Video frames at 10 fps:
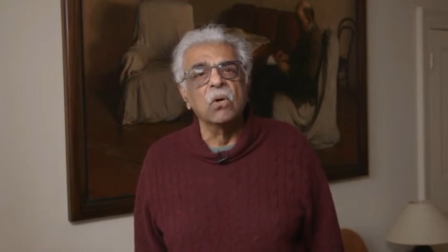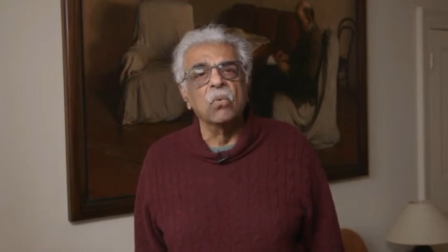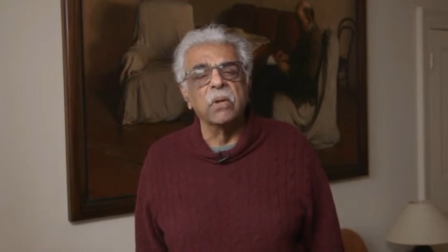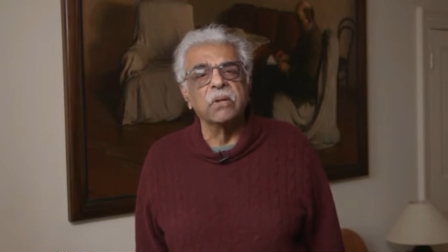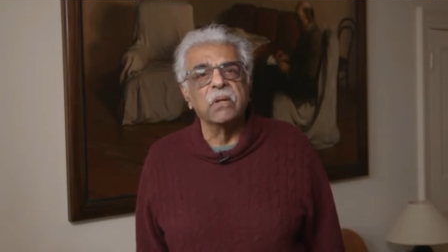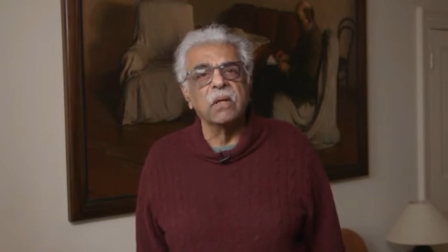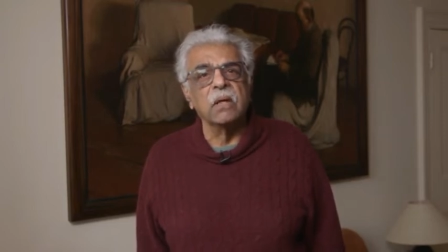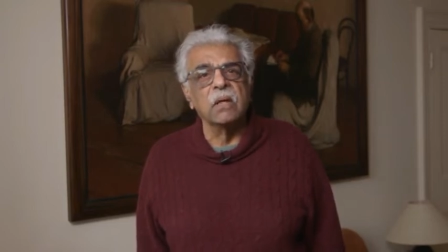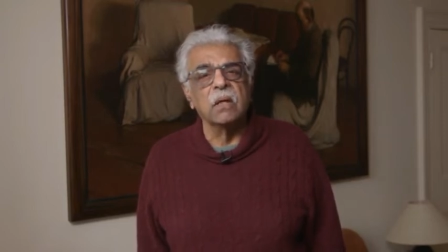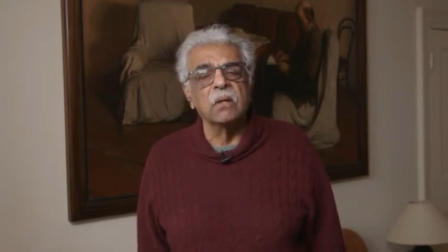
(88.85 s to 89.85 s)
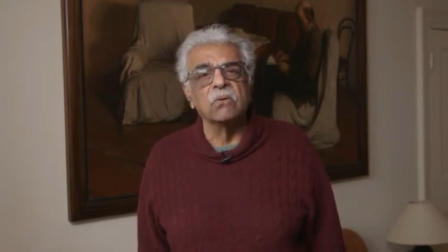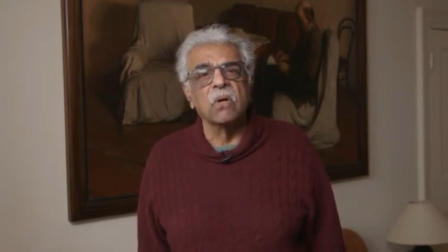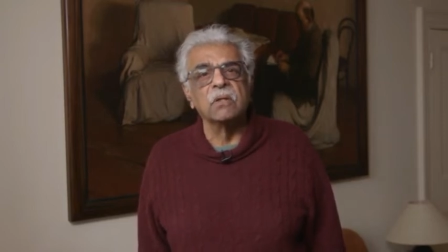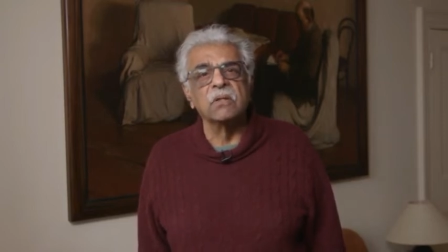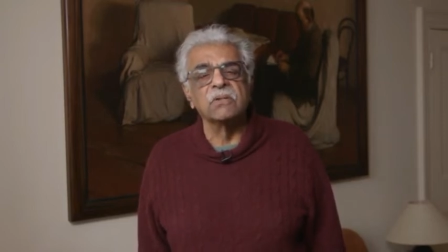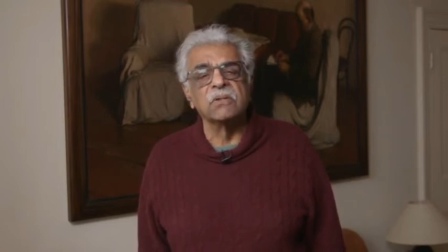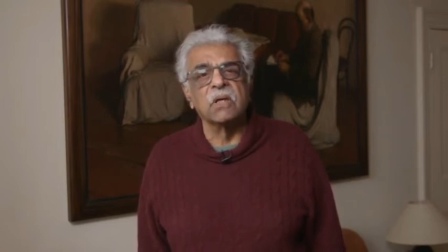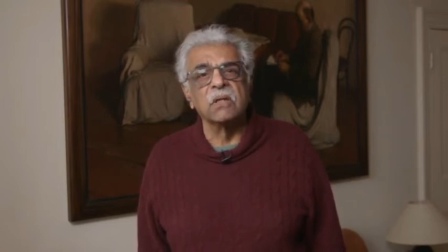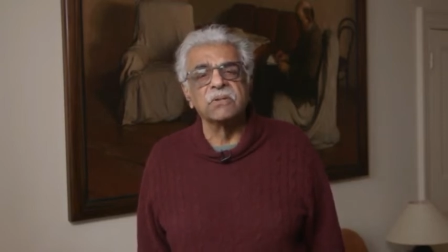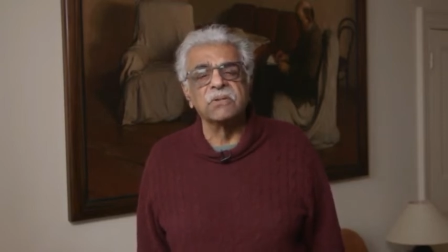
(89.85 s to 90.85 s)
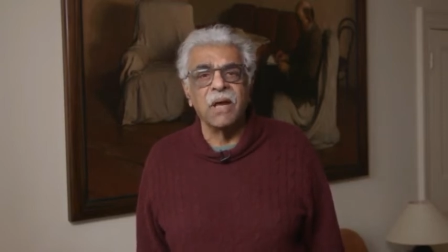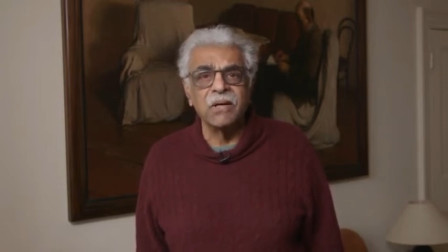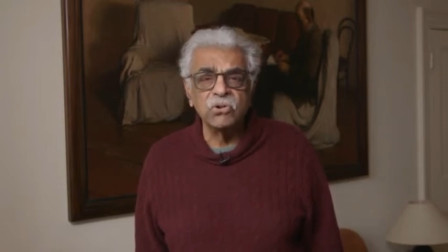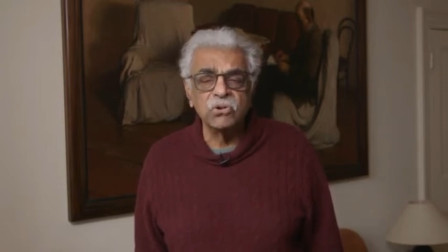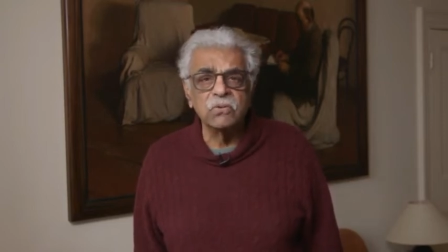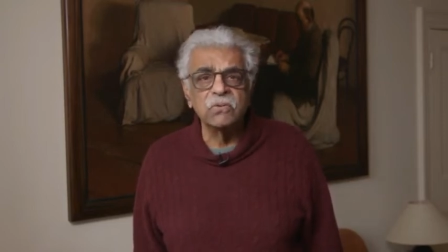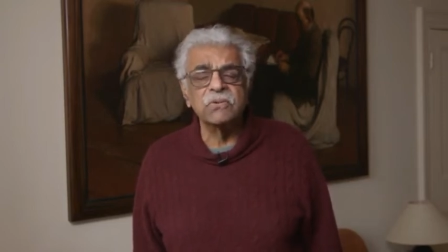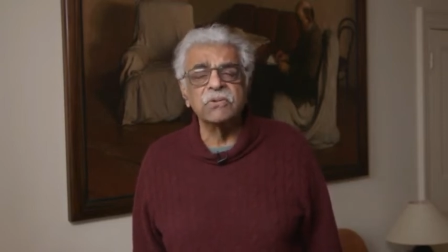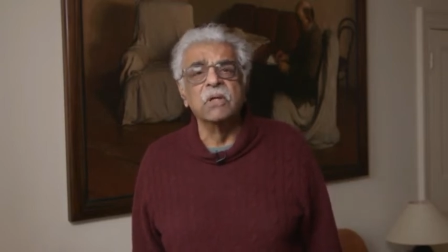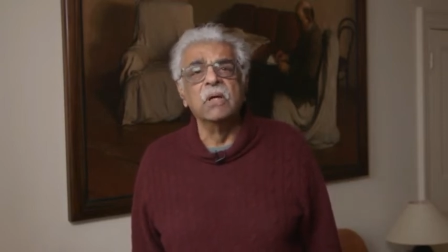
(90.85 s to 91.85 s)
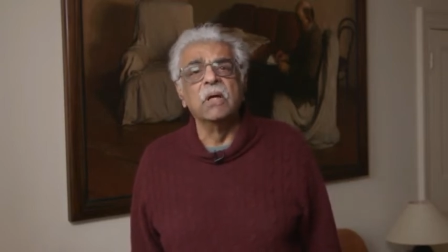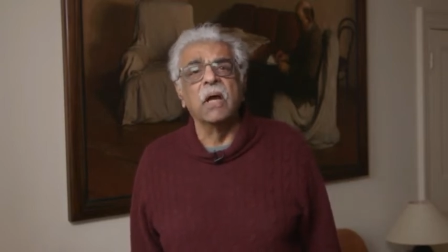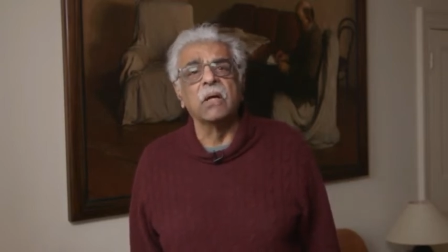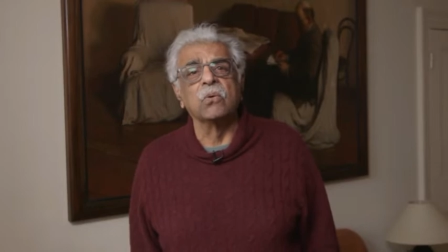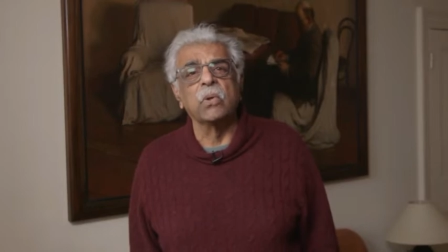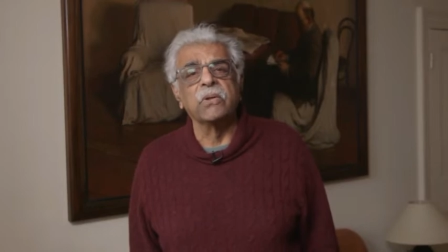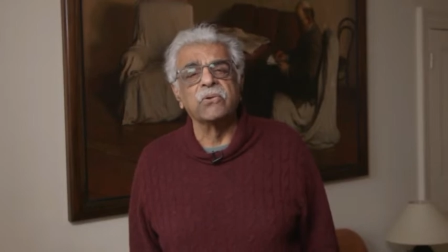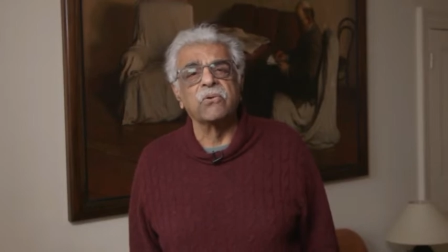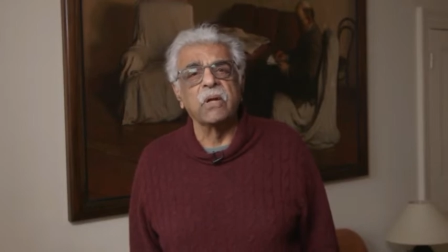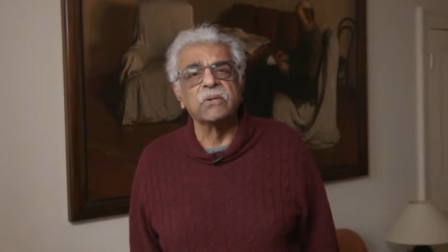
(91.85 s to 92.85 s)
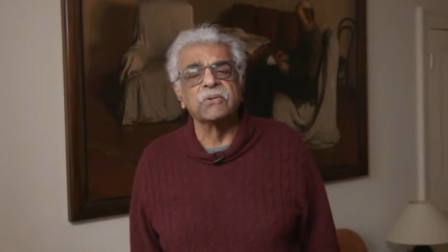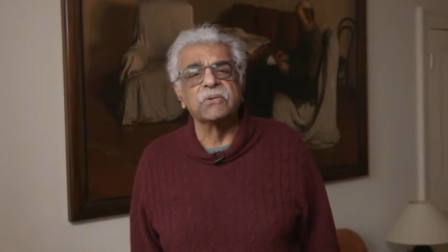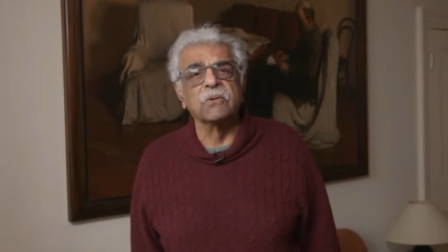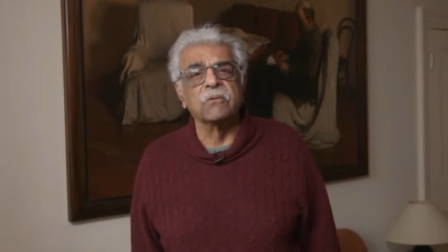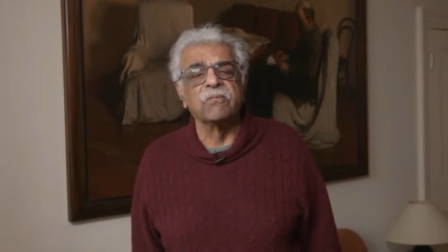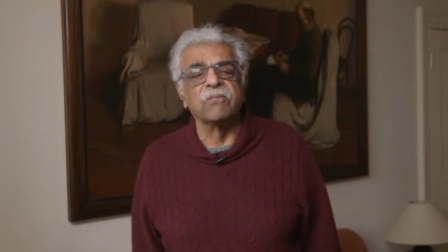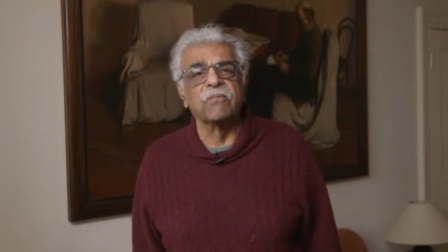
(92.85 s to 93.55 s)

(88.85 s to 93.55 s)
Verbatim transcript: with the United States sanctions and with threats of